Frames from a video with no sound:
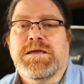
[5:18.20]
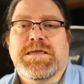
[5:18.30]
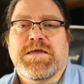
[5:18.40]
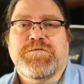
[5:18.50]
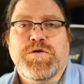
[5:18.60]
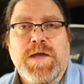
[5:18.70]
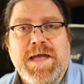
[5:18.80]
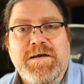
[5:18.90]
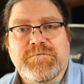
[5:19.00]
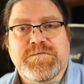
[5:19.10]
if you
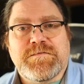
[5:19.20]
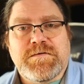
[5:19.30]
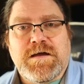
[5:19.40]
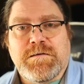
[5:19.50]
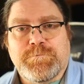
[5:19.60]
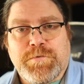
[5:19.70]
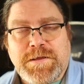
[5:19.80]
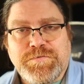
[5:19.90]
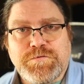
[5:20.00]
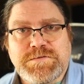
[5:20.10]
have
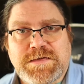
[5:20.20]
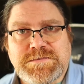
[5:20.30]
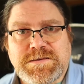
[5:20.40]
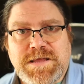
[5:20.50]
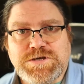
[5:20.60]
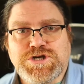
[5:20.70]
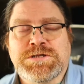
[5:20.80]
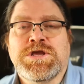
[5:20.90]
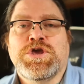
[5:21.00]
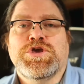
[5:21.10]
breakthrough
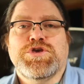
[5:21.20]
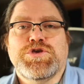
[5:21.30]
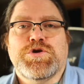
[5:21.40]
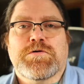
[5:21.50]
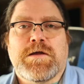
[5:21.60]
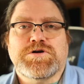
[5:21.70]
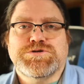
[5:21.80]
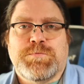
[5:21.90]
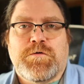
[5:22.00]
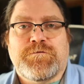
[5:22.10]
designation, you're
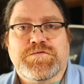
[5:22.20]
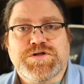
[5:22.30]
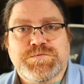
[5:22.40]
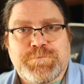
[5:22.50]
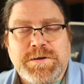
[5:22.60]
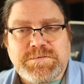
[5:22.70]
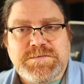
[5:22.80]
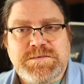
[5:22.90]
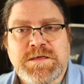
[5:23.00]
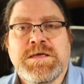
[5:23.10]
eligible for
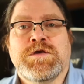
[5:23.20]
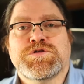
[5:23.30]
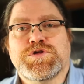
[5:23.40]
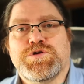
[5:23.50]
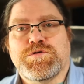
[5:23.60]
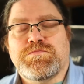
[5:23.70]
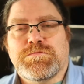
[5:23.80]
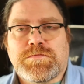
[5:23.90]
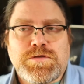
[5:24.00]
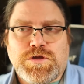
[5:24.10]
sprints. So
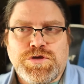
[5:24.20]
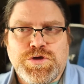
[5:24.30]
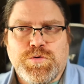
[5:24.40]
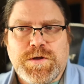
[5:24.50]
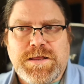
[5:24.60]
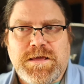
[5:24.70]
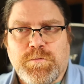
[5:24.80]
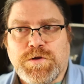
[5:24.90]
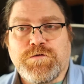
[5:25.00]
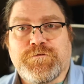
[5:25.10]
you would,
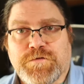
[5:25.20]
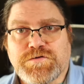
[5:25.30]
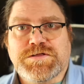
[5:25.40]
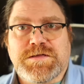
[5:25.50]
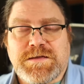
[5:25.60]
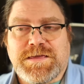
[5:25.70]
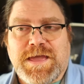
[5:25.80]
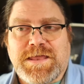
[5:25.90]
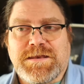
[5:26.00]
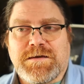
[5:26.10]
when you first
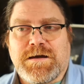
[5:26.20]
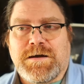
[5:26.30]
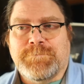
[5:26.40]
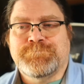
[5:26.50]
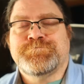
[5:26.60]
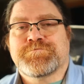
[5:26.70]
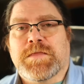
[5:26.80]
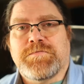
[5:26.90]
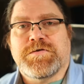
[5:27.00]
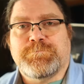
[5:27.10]
get
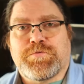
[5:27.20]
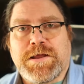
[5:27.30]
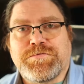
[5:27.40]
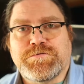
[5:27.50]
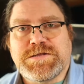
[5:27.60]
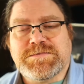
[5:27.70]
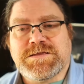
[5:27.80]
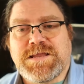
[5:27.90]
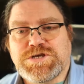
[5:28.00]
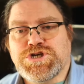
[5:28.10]
the breakthrough
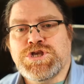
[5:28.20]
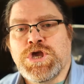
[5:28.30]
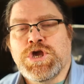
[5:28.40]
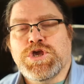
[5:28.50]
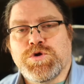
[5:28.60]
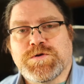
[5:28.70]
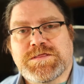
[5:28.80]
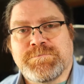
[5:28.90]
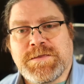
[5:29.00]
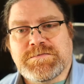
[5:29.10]
designation, you would
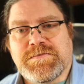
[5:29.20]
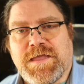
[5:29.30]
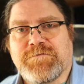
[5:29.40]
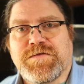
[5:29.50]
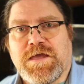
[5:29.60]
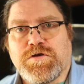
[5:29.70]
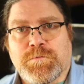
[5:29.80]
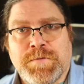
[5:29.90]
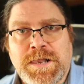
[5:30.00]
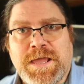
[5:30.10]
submit to the FDA your
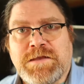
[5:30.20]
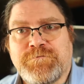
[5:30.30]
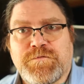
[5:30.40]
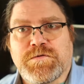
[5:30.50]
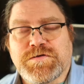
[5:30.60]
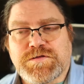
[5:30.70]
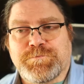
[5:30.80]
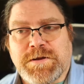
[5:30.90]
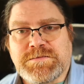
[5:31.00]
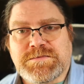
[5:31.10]
plan for the
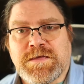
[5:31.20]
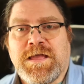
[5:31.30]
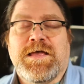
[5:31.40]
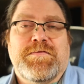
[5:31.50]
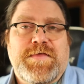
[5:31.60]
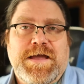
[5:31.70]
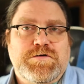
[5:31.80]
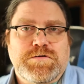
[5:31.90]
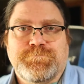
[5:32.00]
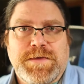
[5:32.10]
sprints. That
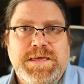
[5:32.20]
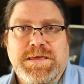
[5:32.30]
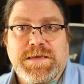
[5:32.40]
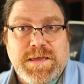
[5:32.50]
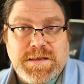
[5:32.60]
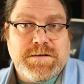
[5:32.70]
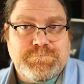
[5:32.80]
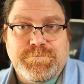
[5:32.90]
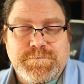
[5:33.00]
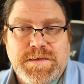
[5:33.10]
could be in
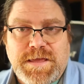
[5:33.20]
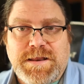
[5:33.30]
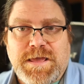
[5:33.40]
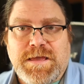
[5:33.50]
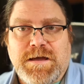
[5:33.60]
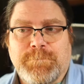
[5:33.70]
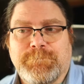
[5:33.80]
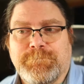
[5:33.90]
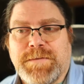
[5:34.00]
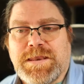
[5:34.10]
a
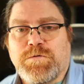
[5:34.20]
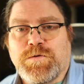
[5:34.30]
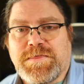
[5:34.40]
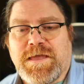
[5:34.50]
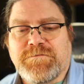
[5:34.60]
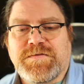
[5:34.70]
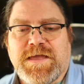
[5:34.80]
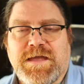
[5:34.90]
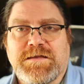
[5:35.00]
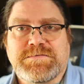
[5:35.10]
meeting with the
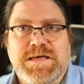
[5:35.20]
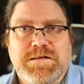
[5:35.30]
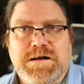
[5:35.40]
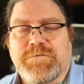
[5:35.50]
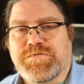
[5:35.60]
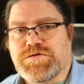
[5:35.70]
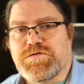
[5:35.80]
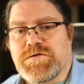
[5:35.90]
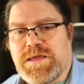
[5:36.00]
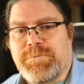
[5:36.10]
FDA, teleconference,
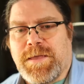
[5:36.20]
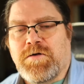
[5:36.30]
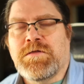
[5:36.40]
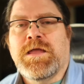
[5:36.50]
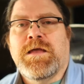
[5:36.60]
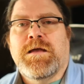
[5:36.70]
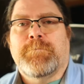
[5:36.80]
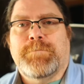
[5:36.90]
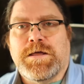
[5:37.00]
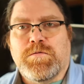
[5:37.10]
or email.
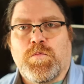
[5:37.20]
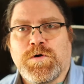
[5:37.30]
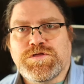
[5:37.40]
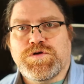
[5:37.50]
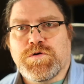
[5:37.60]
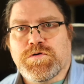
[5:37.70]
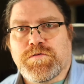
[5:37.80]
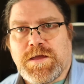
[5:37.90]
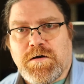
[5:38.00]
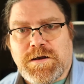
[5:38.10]
But once you
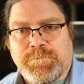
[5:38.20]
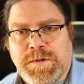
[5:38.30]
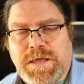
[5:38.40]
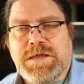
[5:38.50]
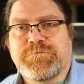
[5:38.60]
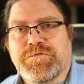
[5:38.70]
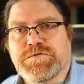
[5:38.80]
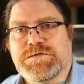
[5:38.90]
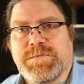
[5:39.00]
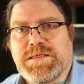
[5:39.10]
agree on a plan for
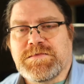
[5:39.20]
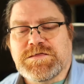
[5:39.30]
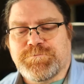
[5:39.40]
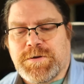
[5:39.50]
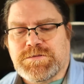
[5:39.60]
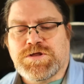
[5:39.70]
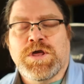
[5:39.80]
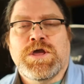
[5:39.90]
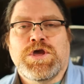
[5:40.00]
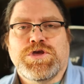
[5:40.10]
submitting these sprints,
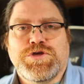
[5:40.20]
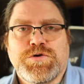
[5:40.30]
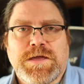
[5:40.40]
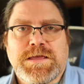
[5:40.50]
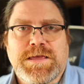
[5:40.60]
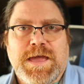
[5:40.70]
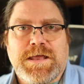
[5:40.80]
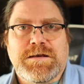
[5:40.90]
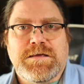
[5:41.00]
you can get